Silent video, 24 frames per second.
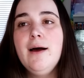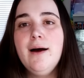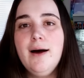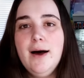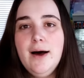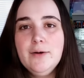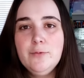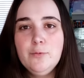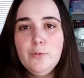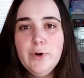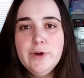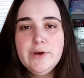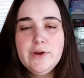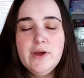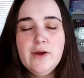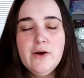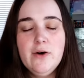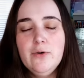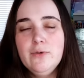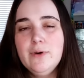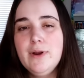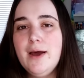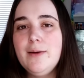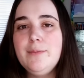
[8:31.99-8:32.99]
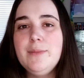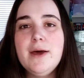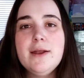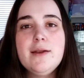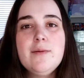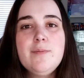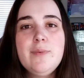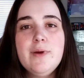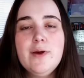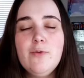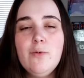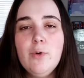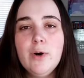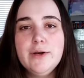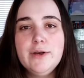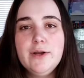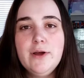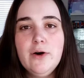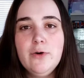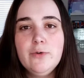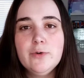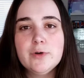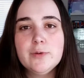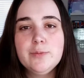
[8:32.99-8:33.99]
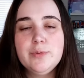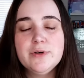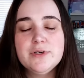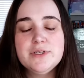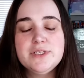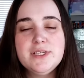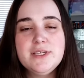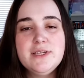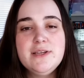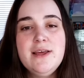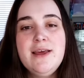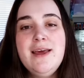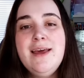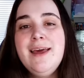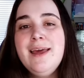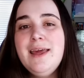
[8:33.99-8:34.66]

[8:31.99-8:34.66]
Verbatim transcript: on one coat. I'm not a big one coater person.